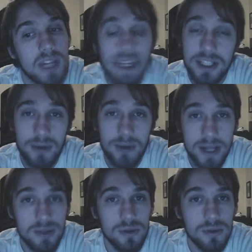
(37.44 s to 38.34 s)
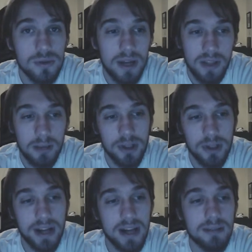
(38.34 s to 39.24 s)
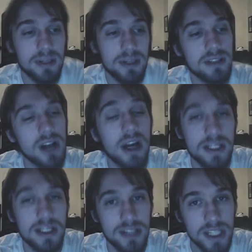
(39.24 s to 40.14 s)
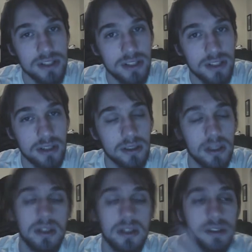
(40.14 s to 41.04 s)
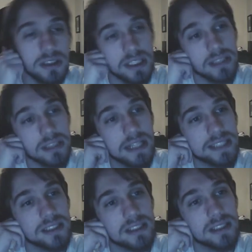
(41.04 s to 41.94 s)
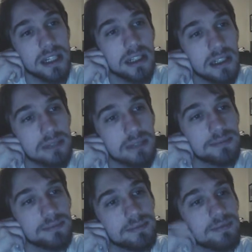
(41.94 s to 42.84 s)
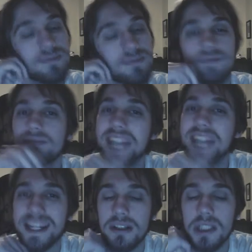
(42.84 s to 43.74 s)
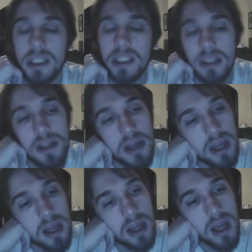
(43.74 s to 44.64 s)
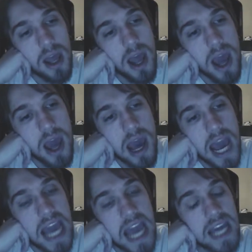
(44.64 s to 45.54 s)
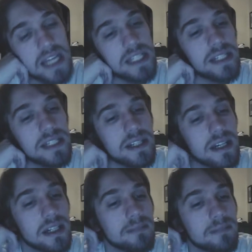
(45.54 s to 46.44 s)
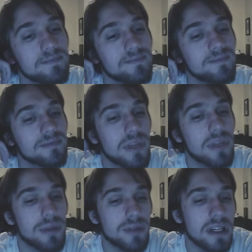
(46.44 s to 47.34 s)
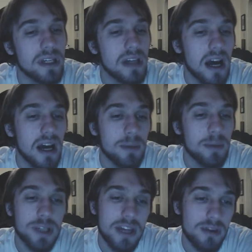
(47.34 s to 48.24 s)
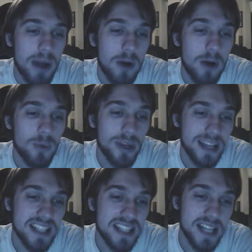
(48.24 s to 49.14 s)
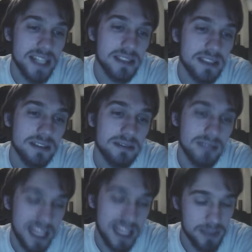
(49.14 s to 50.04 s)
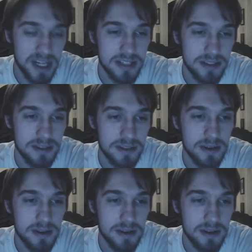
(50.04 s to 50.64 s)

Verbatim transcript: I like to write too. I think I'm good at it, but talking's easier. It's a little less uh, technical. And um, three, I put together a PowerPoint last night, last minute,